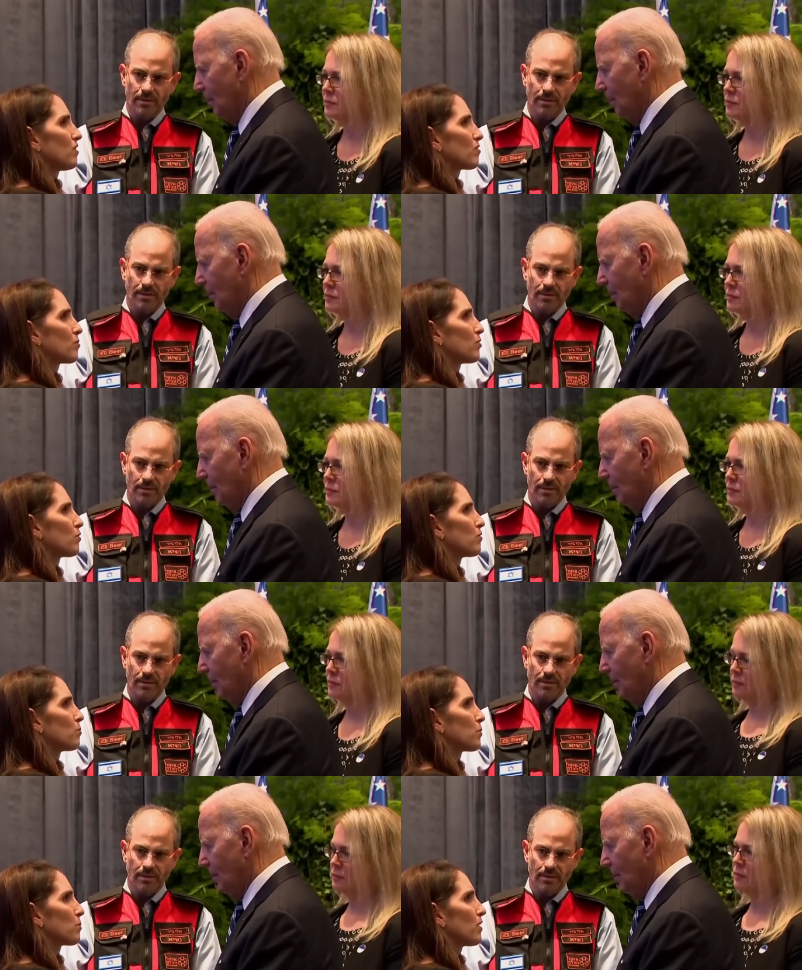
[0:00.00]
Speaker 1: to have to
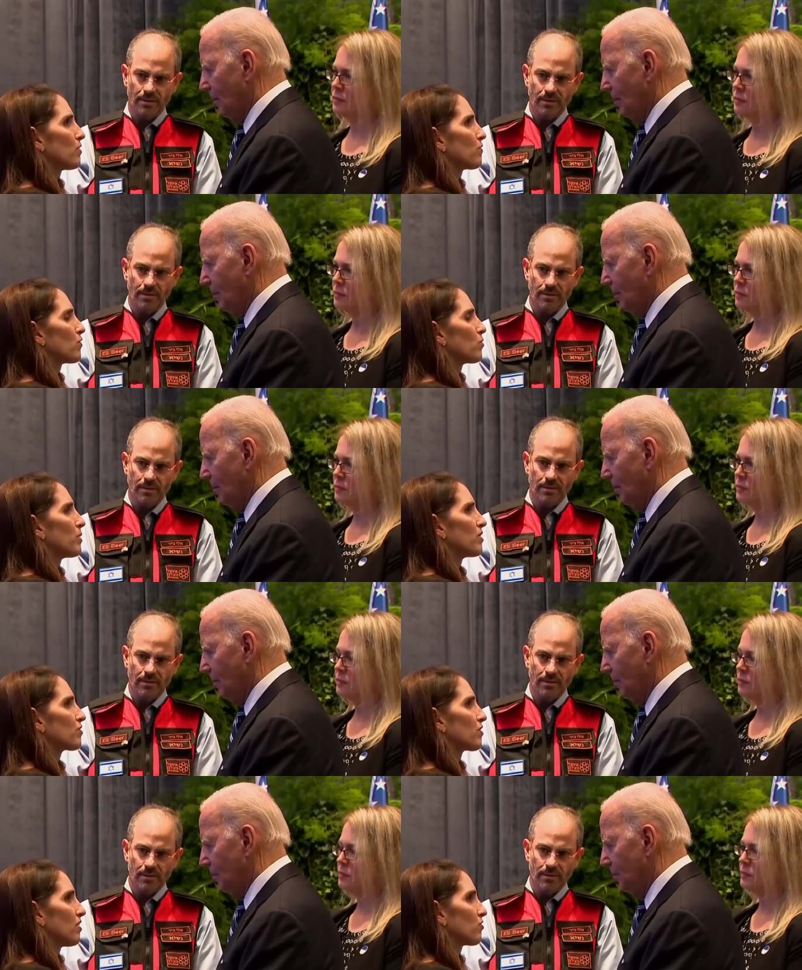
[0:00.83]
deal and
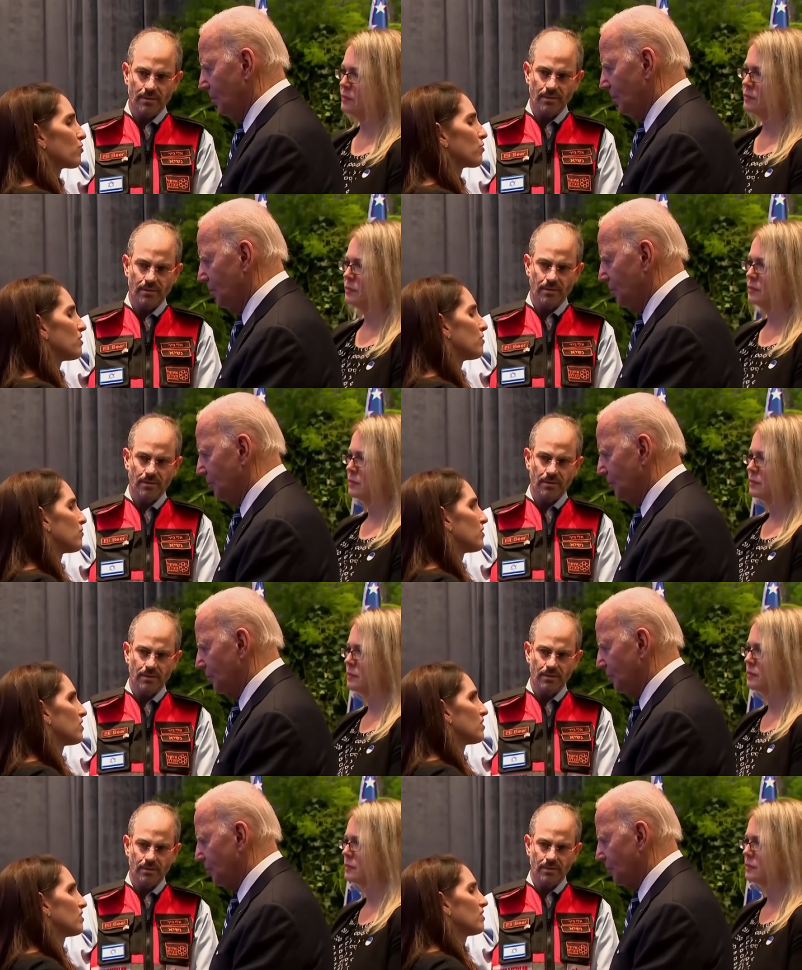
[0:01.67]
face off with
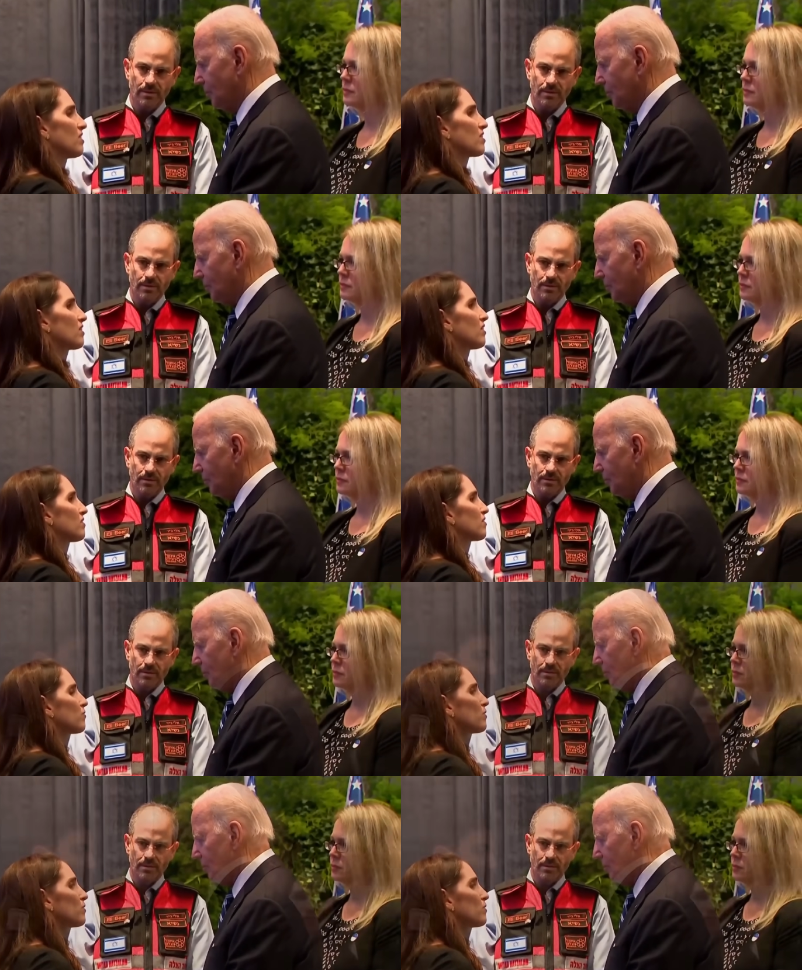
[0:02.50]
the Hamas terror